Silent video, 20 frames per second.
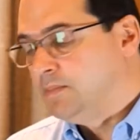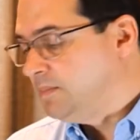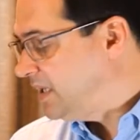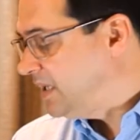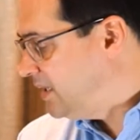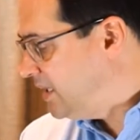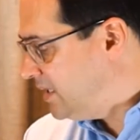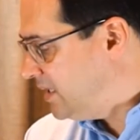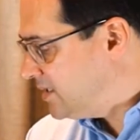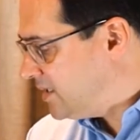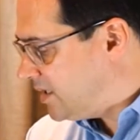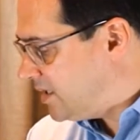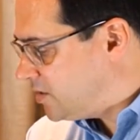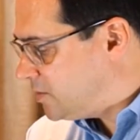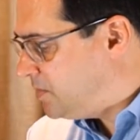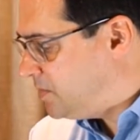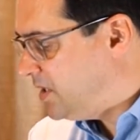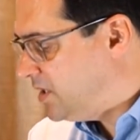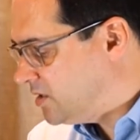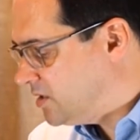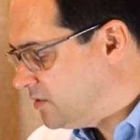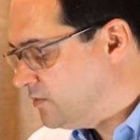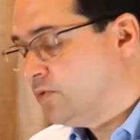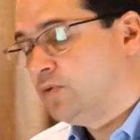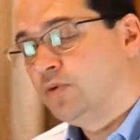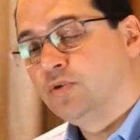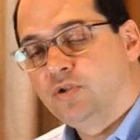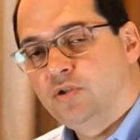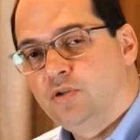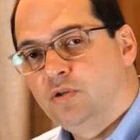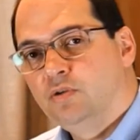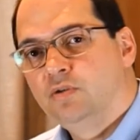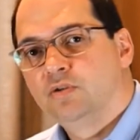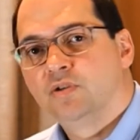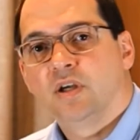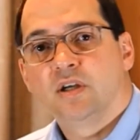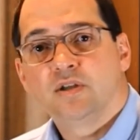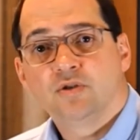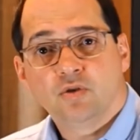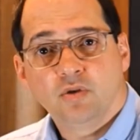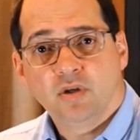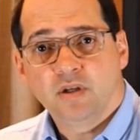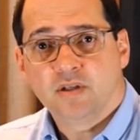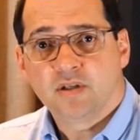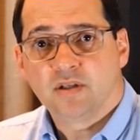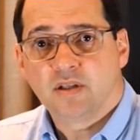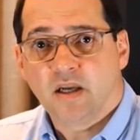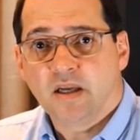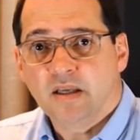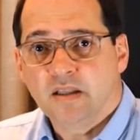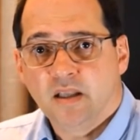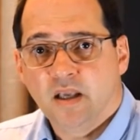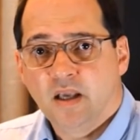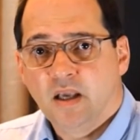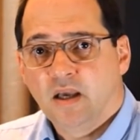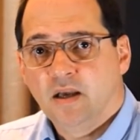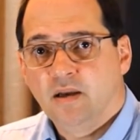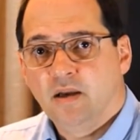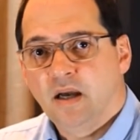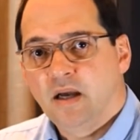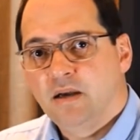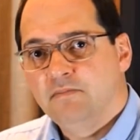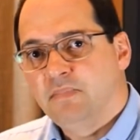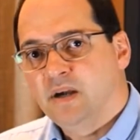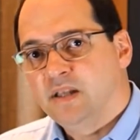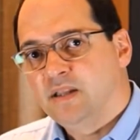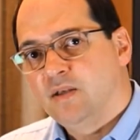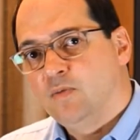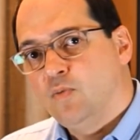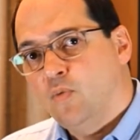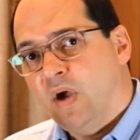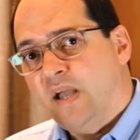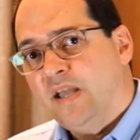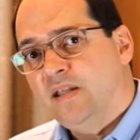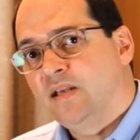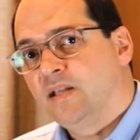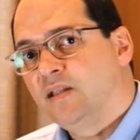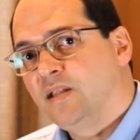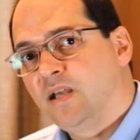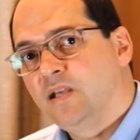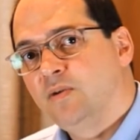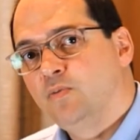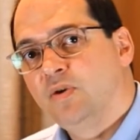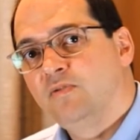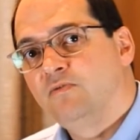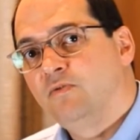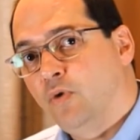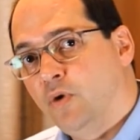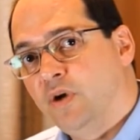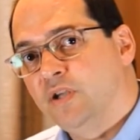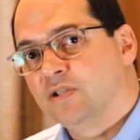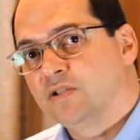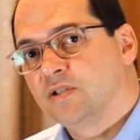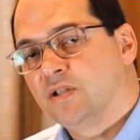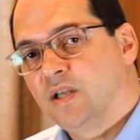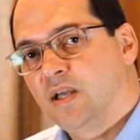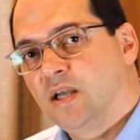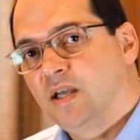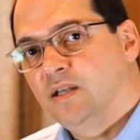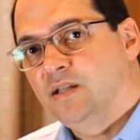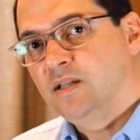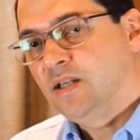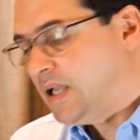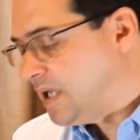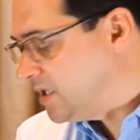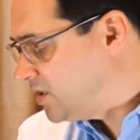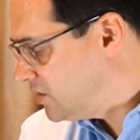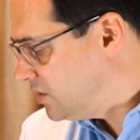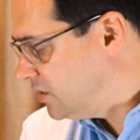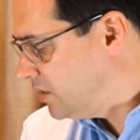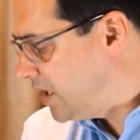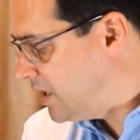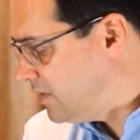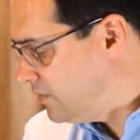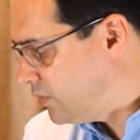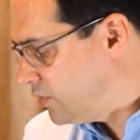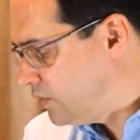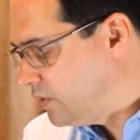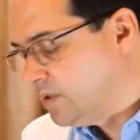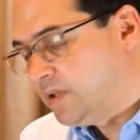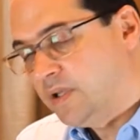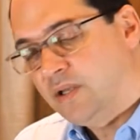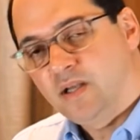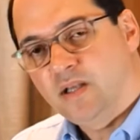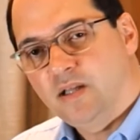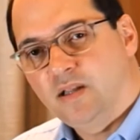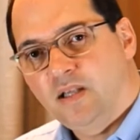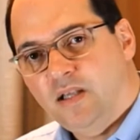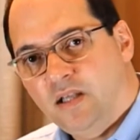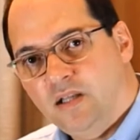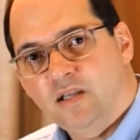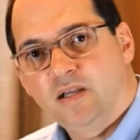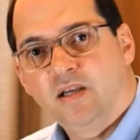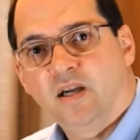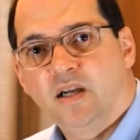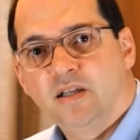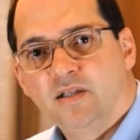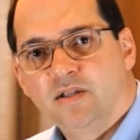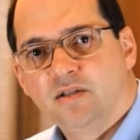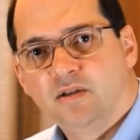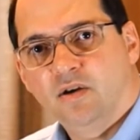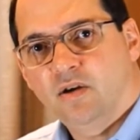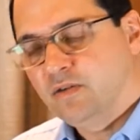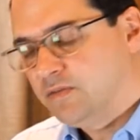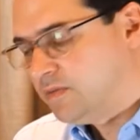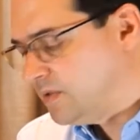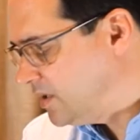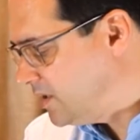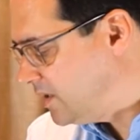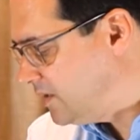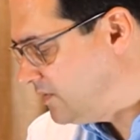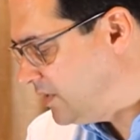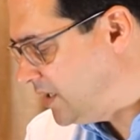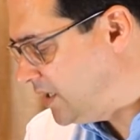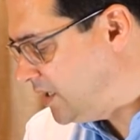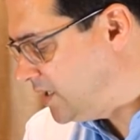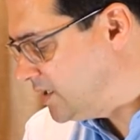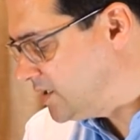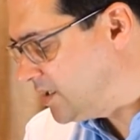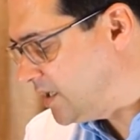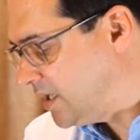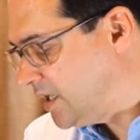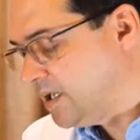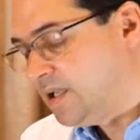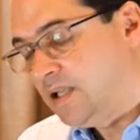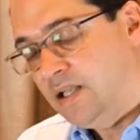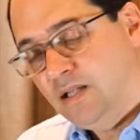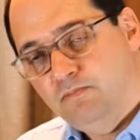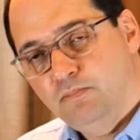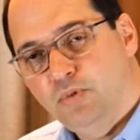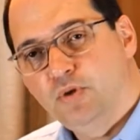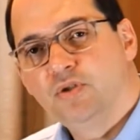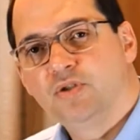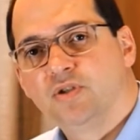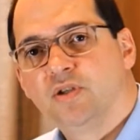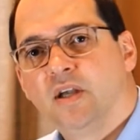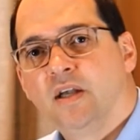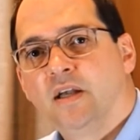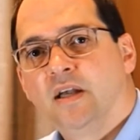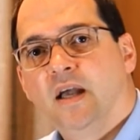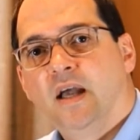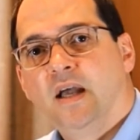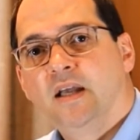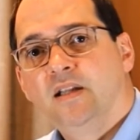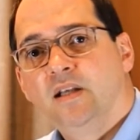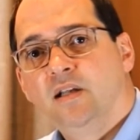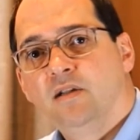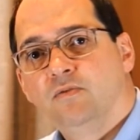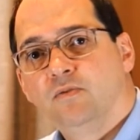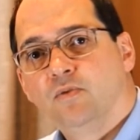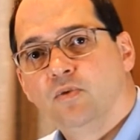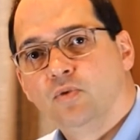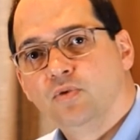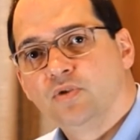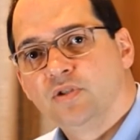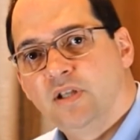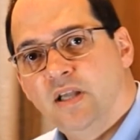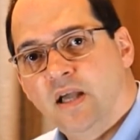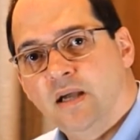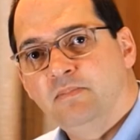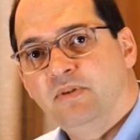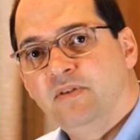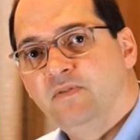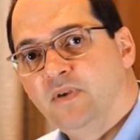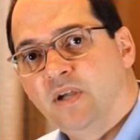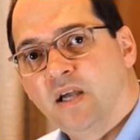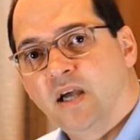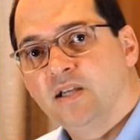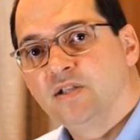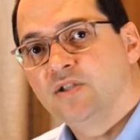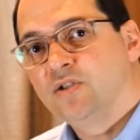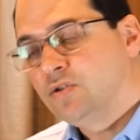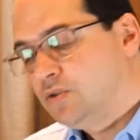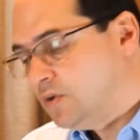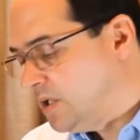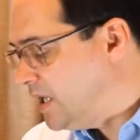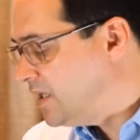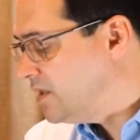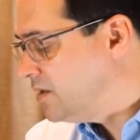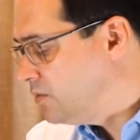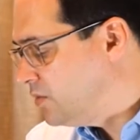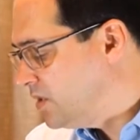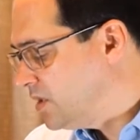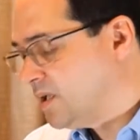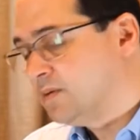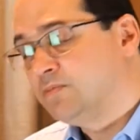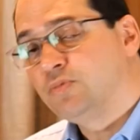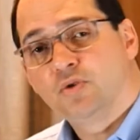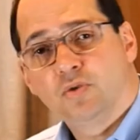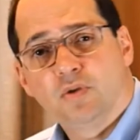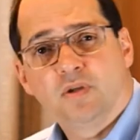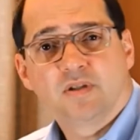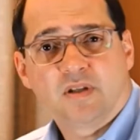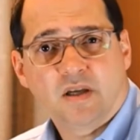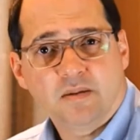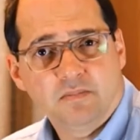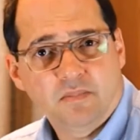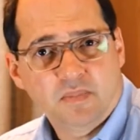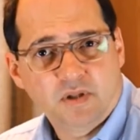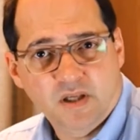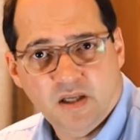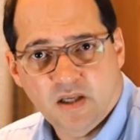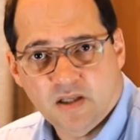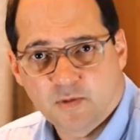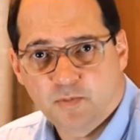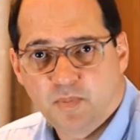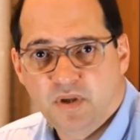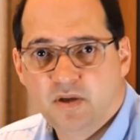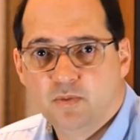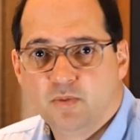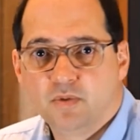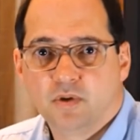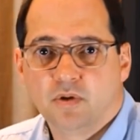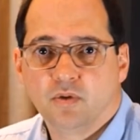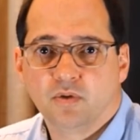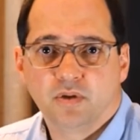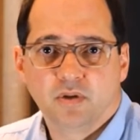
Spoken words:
But these loudspeakers, of course, use a solid state, but the way that they were voiced, the actual overall, the integration of the various inputs, and then of course the amplification together with, I'm sure, some DSP